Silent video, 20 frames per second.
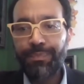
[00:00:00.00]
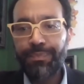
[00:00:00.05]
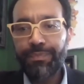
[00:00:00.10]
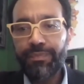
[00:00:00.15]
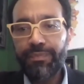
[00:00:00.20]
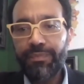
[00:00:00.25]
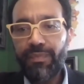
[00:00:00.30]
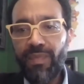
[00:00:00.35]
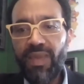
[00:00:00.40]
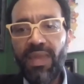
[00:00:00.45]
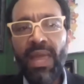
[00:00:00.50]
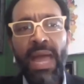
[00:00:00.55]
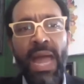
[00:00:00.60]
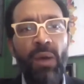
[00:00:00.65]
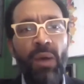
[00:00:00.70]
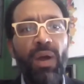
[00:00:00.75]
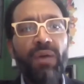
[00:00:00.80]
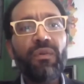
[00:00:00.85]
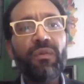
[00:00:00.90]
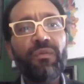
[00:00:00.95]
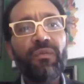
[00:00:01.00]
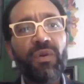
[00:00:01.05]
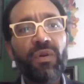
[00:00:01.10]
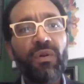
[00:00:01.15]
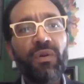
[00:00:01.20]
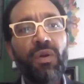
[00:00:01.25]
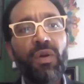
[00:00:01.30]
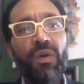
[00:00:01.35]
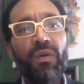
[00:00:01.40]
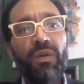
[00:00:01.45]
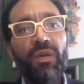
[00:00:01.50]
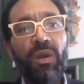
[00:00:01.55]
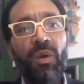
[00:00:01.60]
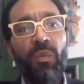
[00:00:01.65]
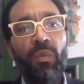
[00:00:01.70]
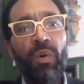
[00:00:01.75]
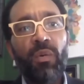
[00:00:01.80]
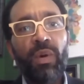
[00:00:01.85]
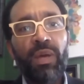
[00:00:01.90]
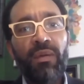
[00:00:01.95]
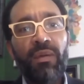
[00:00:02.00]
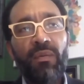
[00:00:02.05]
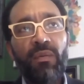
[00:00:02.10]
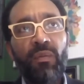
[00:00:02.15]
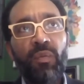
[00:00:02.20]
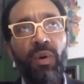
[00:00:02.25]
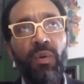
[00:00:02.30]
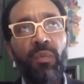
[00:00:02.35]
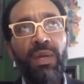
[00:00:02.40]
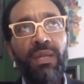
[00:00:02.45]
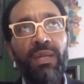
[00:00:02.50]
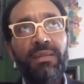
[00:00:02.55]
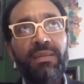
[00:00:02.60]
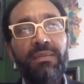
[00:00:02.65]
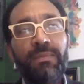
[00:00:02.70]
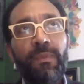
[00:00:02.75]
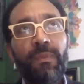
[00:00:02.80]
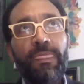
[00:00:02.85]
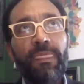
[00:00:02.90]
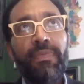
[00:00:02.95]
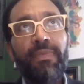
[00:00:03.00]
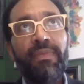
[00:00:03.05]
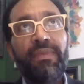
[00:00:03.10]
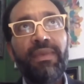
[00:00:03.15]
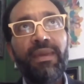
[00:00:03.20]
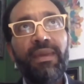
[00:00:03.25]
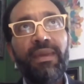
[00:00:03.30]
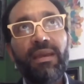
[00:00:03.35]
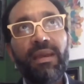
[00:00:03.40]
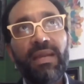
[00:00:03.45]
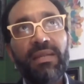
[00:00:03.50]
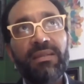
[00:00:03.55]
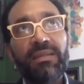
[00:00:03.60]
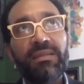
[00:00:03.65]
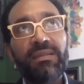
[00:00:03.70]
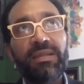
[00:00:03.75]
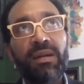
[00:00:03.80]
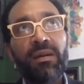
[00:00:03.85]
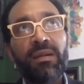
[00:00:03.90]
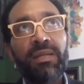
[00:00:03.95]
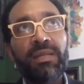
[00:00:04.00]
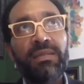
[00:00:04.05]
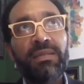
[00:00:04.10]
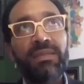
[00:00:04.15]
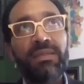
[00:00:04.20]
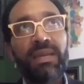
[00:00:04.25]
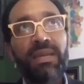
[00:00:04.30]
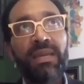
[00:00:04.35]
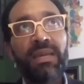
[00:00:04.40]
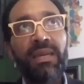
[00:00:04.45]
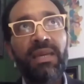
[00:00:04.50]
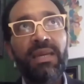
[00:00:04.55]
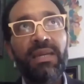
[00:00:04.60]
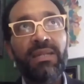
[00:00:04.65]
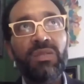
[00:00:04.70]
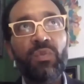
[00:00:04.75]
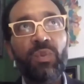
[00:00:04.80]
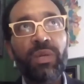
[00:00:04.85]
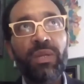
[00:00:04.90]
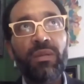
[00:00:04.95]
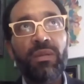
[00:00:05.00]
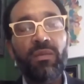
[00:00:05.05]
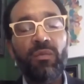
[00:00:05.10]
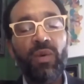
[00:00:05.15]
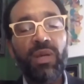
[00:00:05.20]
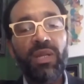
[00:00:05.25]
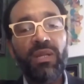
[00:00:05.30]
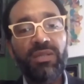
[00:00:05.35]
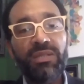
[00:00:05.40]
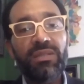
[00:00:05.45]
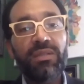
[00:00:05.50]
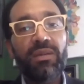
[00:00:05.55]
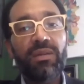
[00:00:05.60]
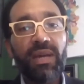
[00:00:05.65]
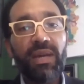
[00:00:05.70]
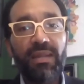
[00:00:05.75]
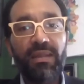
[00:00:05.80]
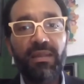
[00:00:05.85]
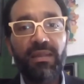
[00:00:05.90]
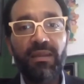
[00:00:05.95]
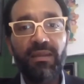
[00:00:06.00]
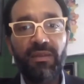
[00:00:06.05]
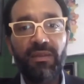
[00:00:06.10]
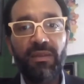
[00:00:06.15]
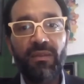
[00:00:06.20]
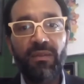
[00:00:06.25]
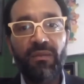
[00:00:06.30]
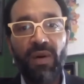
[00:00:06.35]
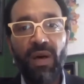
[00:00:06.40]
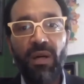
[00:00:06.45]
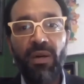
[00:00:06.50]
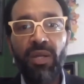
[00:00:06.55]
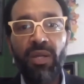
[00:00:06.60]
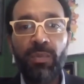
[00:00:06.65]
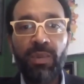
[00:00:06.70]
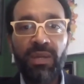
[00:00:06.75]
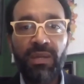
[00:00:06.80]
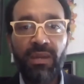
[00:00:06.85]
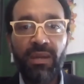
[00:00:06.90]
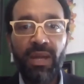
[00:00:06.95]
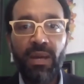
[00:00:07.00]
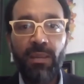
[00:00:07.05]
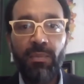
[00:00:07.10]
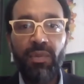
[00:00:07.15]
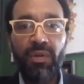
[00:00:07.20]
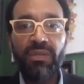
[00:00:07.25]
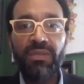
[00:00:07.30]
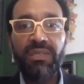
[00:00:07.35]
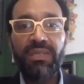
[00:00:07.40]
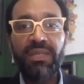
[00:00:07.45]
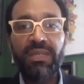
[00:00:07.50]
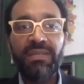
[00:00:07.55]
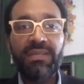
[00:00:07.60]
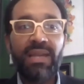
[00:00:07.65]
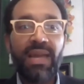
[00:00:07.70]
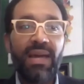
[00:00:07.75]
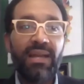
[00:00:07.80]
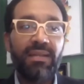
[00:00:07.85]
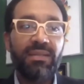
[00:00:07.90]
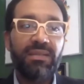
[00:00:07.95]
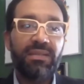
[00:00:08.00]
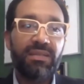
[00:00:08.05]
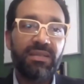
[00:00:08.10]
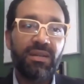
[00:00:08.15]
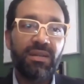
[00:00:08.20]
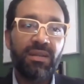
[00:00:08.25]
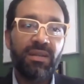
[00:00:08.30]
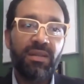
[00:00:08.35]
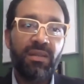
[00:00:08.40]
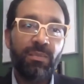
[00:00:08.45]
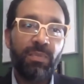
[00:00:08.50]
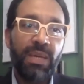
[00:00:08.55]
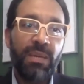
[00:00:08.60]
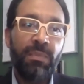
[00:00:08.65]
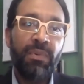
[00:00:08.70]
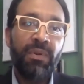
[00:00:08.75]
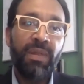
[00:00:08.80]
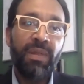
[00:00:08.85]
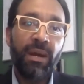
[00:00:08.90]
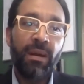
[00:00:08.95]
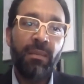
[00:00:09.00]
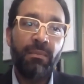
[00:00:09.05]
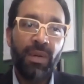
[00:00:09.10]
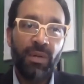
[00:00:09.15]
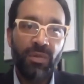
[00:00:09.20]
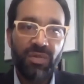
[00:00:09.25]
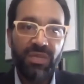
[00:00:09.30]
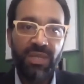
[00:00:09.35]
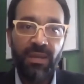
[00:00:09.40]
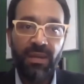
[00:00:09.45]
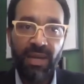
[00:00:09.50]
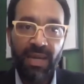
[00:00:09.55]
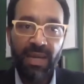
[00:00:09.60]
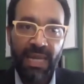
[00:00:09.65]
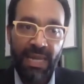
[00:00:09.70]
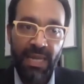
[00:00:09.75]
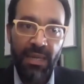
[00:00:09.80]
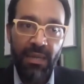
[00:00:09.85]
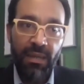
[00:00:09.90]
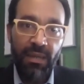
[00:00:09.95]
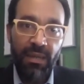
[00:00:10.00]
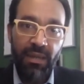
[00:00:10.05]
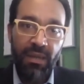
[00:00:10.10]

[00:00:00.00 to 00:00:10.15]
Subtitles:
However, for, what we didn't necessarily see is when you just look at the volume and the numbers, it's not necessarily the people that are most in need.